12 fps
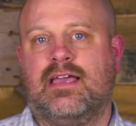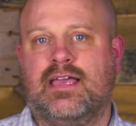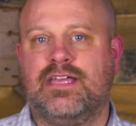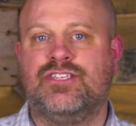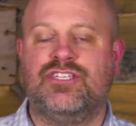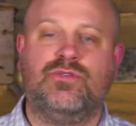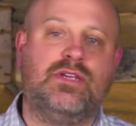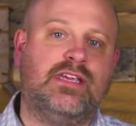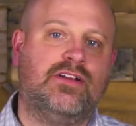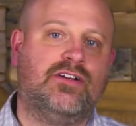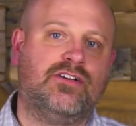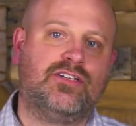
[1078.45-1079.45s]
And she would
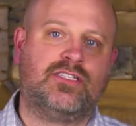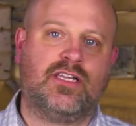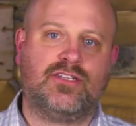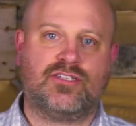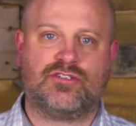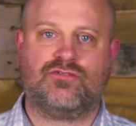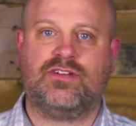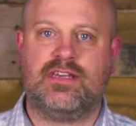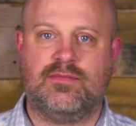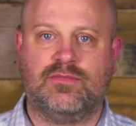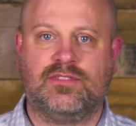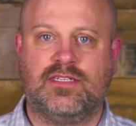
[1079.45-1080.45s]
hear her son's
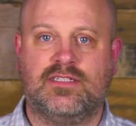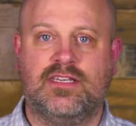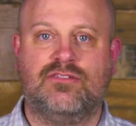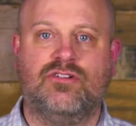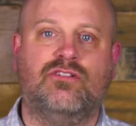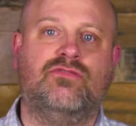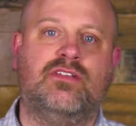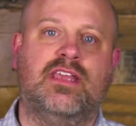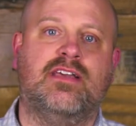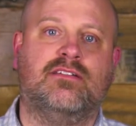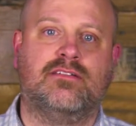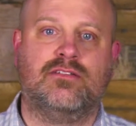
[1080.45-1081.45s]
screams as they drove the
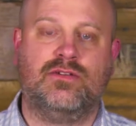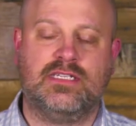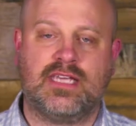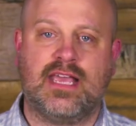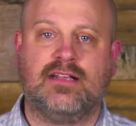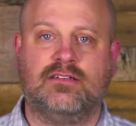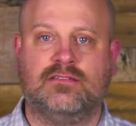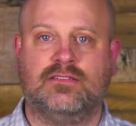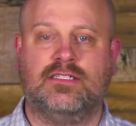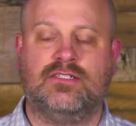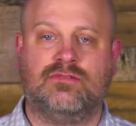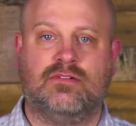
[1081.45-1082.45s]
nails through his ankles
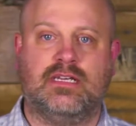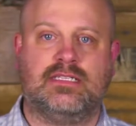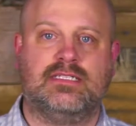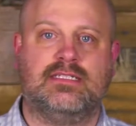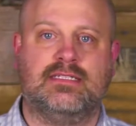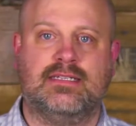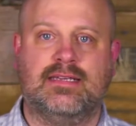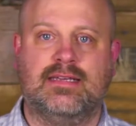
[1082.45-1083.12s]
and his wrists.